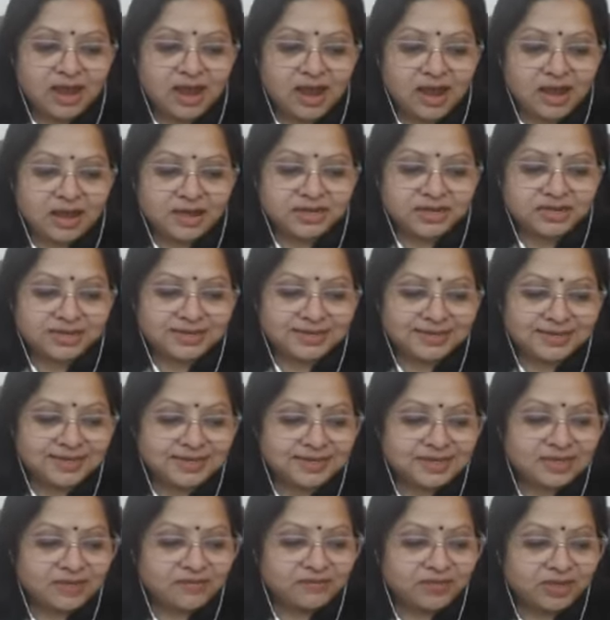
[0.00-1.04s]
And she
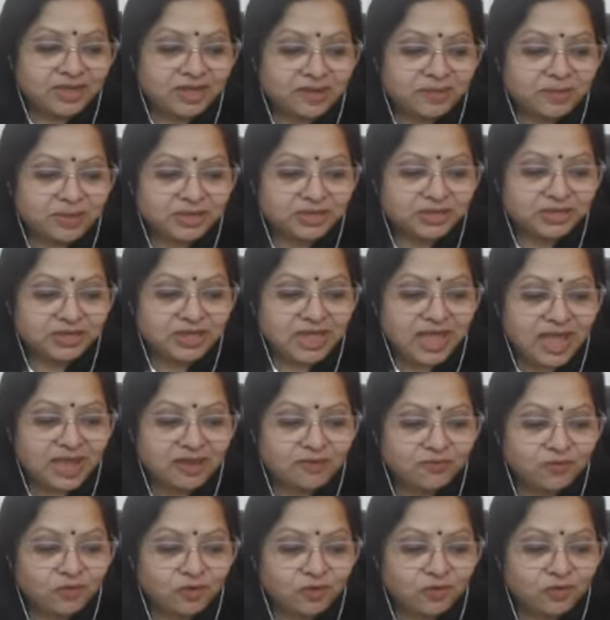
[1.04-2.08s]
says, I'm very much
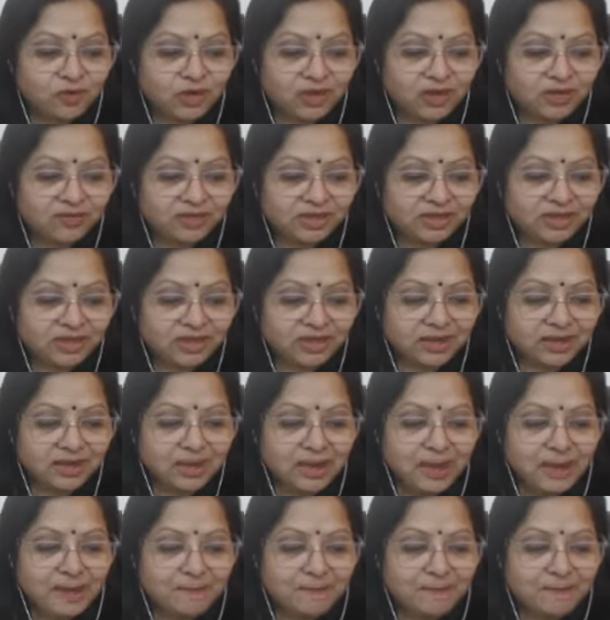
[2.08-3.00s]
thankful for everything.